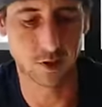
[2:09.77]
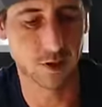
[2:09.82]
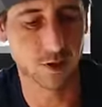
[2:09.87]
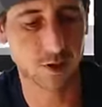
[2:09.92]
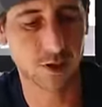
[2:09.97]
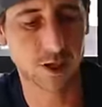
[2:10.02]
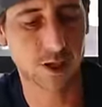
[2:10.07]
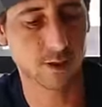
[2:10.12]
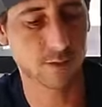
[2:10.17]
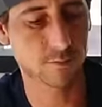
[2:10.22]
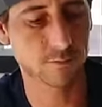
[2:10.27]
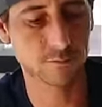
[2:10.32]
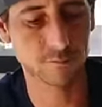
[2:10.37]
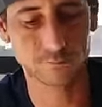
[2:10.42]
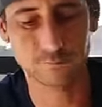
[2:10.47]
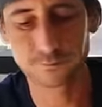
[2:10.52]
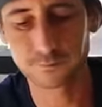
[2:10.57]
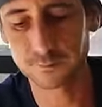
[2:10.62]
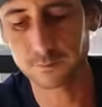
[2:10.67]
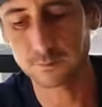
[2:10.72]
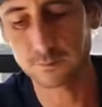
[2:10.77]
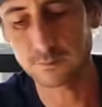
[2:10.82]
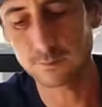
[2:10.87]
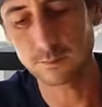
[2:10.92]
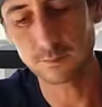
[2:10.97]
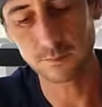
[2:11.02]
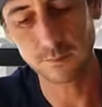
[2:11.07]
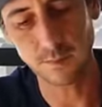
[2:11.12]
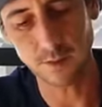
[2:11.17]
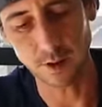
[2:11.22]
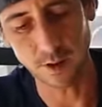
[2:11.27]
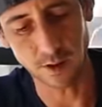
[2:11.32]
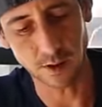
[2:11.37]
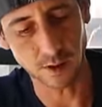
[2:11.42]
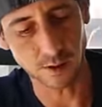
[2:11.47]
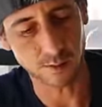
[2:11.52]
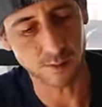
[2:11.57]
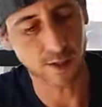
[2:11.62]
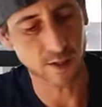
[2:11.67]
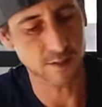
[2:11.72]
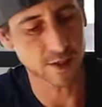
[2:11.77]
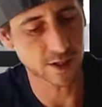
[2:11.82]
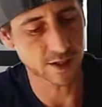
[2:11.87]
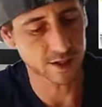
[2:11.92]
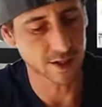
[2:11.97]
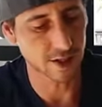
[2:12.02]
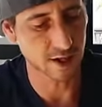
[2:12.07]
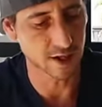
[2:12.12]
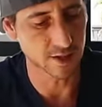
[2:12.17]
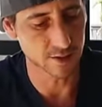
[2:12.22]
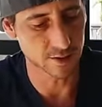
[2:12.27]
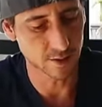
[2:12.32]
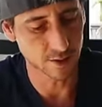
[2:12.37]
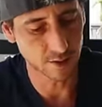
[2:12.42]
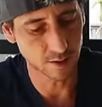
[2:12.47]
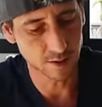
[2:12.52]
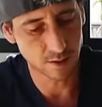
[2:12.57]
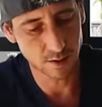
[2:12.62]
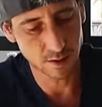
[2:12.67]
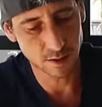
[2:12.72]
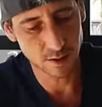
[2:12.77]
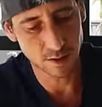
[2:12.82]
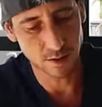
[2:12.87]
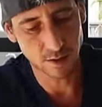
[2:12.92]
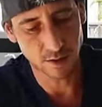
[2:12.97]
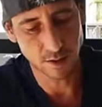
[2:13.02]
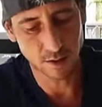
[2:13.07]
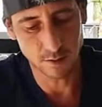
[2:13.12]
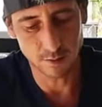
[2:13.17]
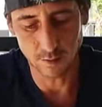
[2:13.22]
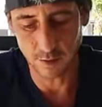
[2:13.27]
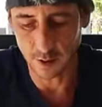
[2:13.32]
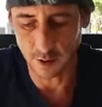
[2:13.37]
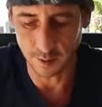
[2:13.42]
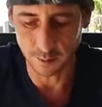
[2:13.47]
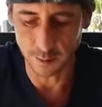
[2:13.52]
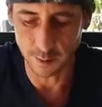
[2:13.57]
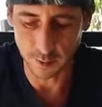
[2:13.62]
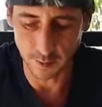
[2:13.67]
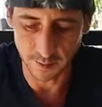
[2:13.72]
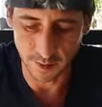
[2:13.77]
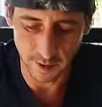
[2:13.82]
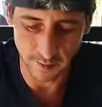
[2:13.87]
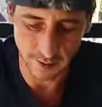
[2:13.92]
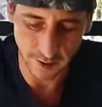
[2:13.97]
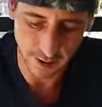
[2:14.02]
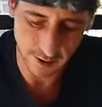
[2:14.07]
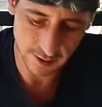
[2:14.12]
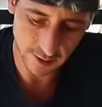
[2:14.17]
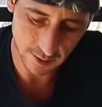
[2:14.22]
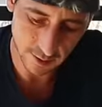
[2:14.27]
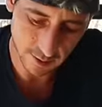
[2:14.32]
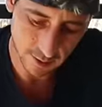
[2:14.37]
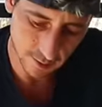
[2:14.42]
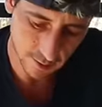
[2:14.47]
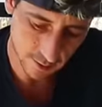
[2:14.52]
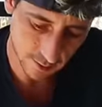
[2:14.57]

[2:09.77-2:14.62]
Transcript: All right. A Publix it is. We're going to pull a Publix.